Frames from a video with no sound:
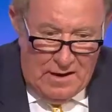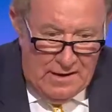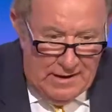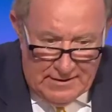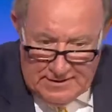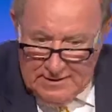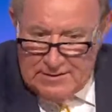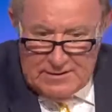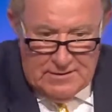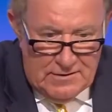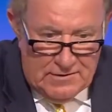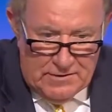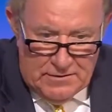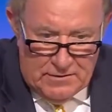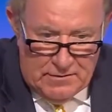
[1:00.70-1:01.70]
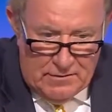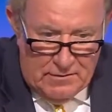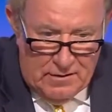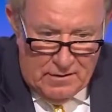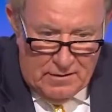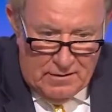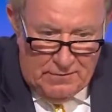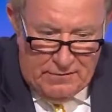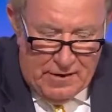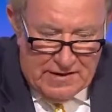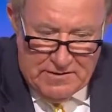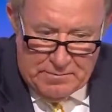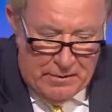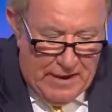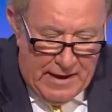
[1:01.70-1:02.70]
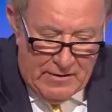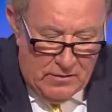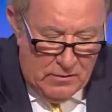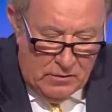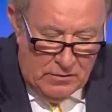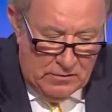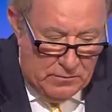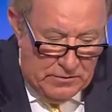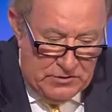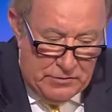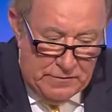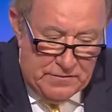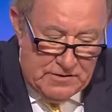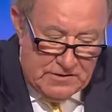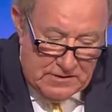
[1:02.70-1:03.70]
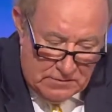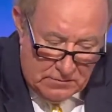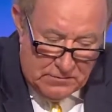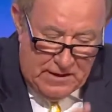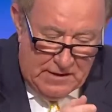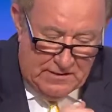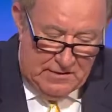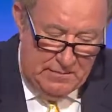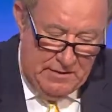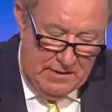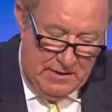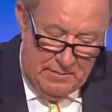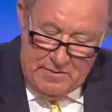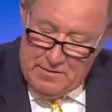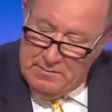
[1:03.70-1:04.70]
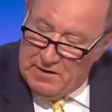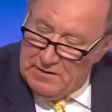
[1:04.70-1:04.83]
and entered into a vast black hole in which you've still yet to make up your